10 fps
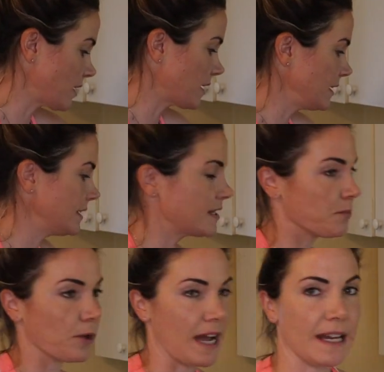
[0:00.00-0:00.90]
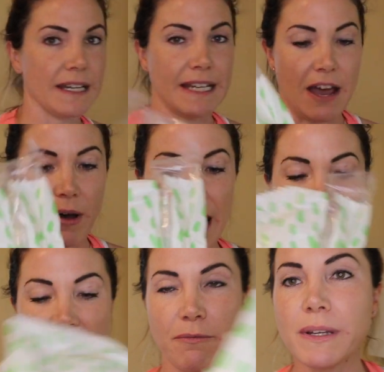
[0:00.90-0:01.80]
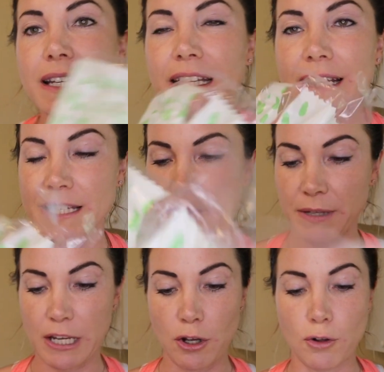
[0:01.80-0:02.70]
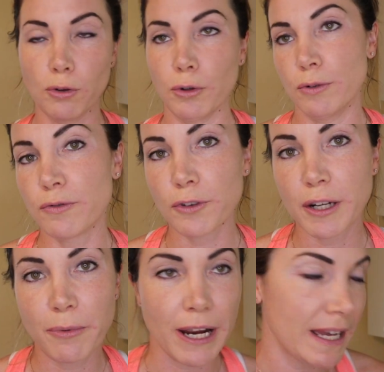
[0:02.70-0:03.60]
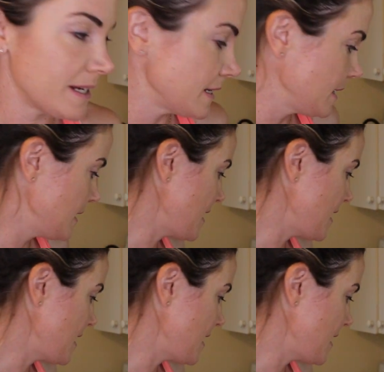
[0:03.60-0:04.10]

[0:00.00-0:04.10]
are gonna need some bread. Now I have been eating some like gluten-free bread.